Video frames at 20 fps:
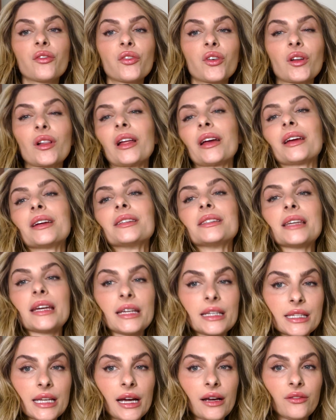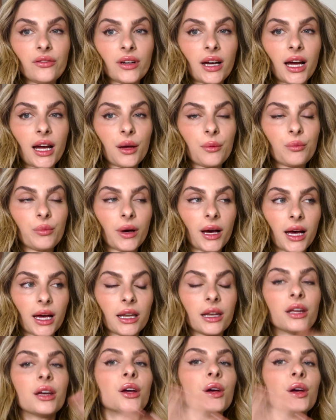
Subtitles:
for like a daytime vibe, but